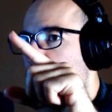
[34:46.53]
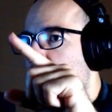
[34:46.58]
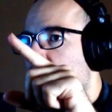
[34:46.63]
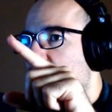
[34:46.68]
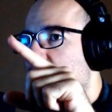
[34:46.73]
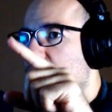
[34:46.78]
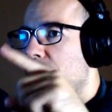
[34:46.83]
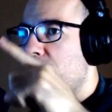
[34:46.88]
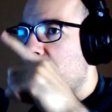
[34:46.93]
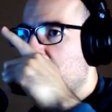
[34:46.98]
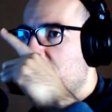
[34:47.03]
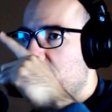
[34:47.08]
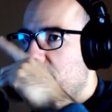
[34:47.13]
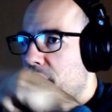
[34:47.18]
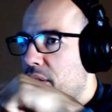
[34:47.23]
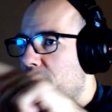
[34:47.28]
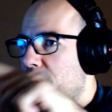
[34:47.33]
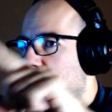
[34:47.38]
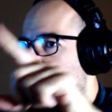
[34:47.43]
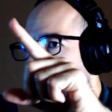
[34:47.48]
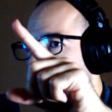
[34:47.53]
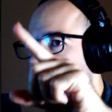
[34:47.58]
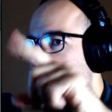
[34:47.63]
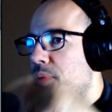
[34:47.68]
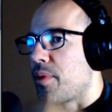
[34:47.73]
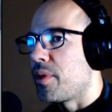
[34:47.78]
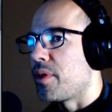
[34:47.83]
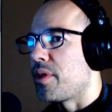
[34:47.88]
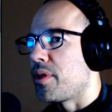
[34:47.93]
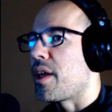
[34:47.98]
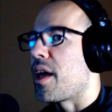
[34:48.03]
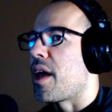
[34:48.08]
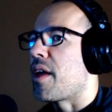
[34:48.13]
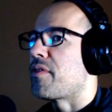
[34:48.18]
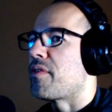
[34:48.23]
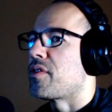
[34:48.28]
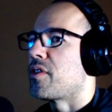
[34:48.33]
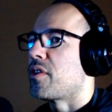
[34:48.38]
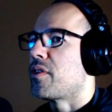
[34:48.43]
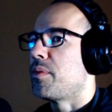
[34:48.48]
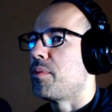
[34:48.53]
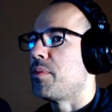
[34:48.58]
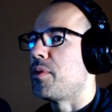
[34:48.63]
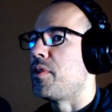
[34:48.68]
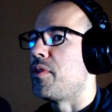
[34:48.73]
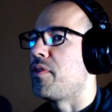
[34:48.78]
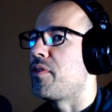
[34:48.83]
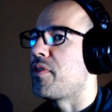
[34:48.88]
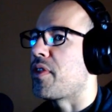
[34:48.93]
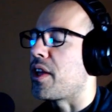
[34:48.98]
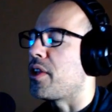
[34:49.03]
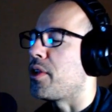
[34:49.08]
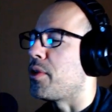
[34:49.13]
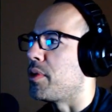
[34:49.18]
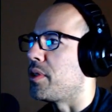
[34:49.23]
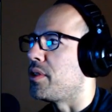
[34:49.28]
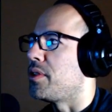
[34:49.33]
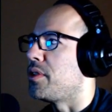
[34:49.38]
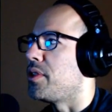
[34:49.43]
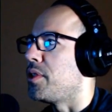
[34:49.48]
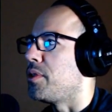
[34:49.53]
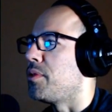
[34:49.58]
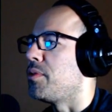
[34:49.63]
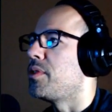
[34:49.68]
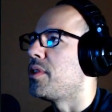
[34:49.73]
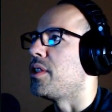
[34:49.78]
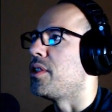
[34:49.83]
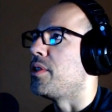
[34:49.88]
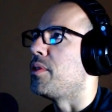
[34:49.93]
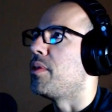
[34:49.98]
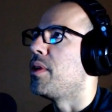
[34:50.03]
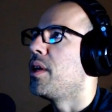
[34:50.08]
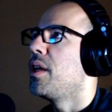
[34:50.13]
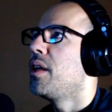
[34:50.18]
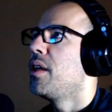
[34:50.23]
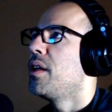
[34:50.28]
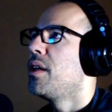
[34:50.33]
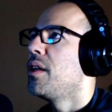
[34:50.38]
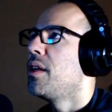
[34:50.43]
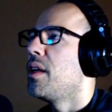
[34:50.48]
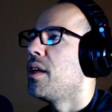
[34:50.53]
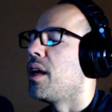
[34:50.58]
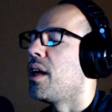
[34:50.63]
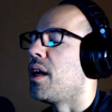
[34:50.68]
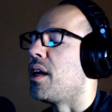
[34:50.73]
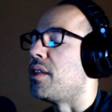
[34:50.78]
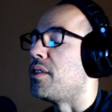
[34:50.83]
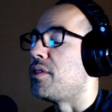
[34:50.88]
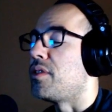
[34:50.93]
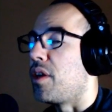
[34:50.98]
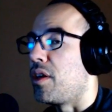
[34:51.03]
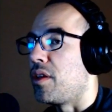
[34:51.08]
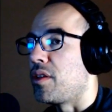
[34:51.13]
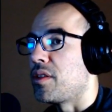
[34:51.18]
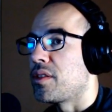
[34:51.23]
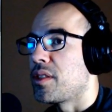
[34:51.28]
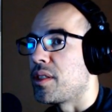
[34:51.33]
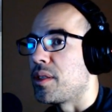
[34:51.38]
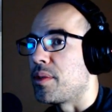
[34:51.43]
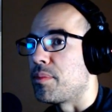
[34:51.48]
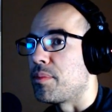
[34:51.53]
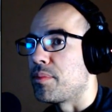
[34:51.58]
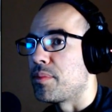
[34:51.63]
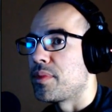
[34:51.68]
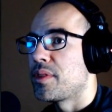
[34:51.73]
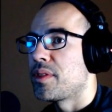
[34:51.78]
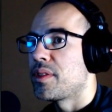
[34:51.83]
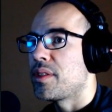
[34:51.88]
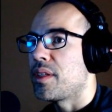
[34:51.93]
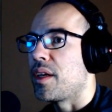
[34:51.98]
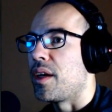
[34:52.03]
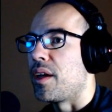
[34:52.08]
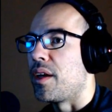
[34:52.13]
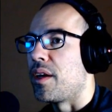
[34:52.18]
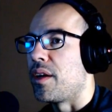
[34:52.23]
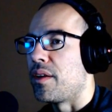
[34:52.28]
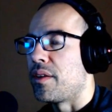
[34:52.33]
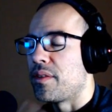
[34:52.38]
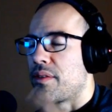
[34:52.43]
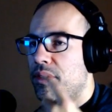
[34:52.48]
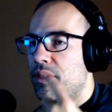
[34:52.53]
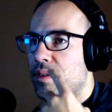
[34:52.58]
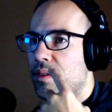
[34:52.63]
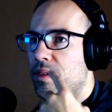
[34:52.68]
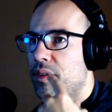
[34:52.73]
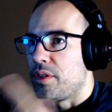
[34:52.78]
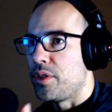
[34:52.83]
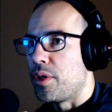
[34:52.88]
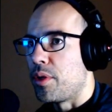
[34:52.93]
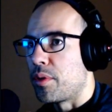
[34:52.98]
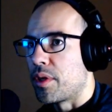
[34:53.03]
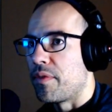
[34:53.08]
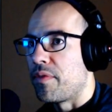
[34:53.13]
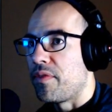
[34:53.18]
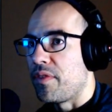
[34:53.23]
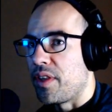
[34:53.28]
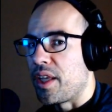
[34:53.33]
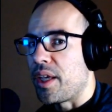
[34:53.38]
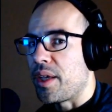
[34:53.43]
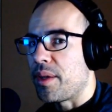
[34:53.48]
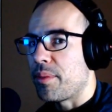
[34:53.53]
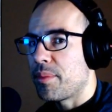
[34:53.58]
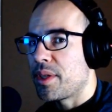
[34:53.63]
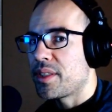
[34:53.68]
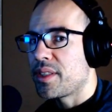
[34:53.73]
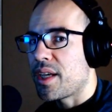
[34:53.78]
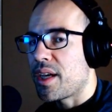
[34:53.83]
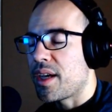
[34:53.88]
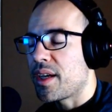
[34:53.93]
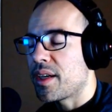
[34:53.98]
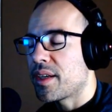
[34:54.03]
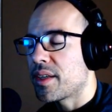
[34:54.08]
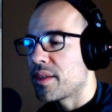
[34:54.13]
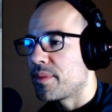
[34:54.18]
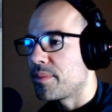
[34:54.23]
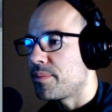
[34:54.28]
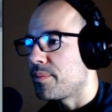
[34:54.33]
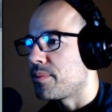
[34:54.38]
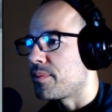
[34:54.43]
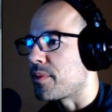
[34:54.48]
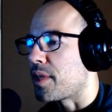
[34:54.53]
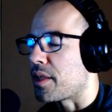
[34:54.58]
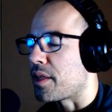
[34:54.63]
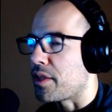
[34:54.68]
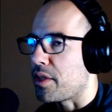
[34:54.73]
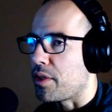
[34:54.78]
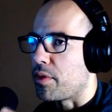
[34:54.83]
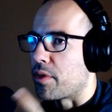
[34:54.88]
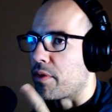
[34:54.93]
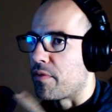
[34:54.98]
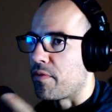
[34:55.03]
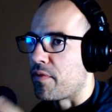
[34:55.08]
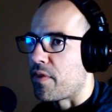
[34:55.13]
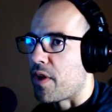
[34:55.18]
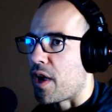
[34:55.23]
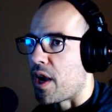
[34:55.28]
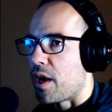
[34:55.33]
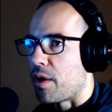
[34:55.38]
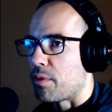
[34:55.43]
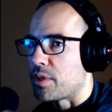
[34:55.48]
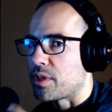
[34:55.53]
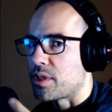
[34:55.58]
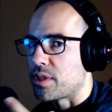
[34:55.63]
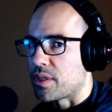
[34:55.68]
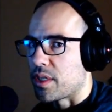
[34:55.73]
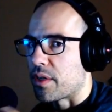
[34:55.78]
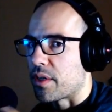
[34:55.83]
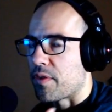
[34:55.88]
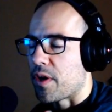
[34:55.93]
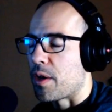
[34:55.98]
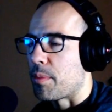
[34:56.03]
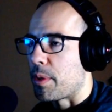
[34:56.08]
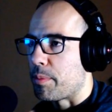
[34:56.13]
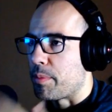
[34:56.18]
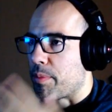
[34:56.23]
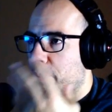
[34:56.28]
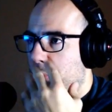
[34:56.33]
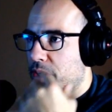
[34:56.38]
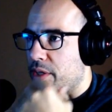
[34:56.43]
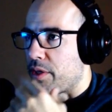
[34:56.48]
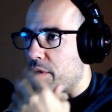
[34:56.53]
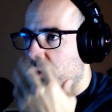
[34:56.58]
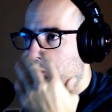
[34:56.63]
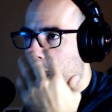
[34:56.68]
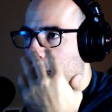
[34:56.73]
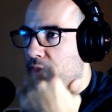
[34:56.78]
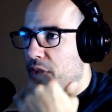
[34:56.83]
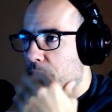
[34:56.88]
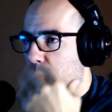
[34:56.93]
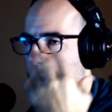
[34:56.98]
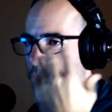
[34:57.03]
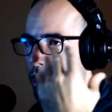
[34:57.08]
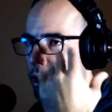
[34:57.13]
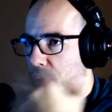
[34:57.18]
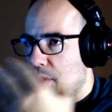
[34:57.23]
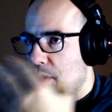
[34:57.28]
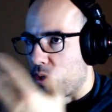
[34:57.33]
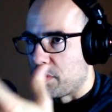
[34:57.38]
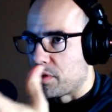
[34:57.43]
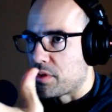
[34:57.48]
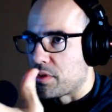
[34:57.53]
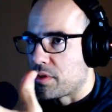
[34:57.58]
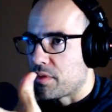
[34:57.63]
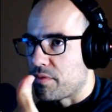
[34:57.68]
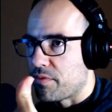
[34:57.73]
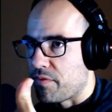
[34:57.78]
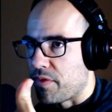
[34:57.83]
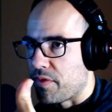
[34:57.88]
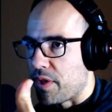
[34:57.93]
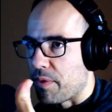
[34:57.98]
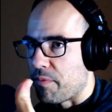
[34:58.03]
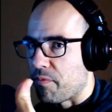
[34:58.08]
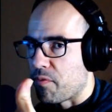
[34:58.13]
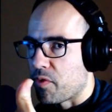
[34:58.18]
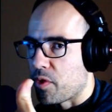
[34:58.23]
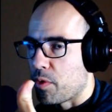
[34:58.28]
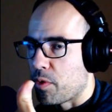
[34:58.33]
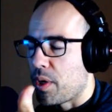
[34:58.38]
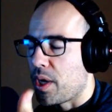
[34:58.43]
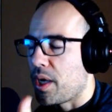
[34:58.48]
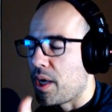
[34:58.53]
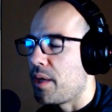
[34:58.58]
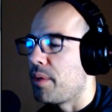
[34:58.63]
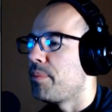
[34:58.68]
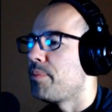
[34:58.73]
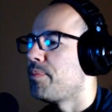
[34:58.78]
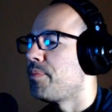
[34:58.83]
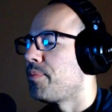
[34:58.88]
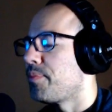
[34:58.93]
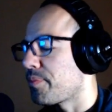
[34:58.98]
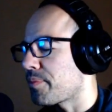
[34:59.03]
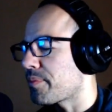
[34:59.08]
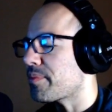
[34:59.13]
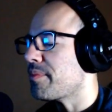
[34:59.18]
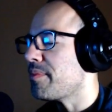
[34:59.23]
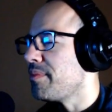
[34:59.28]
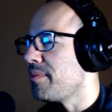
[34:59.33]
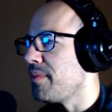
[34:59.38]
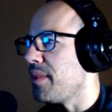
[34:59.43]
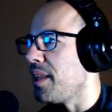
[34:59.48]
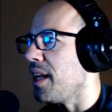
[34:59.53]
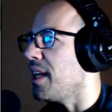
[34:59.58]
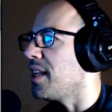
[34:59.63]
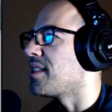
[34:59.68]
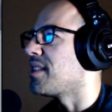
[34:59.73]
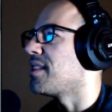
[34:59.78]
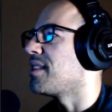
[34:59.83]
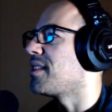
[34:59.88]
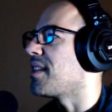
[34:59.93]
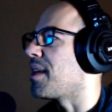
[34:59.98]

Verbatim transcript: You have to input the half circle move that you would do to do Dalsim's Yoga Flame attack. Not the Yoga Fire, which is like a fire buff, but the Yoga Flame where he blows flame for a while. It's the same move.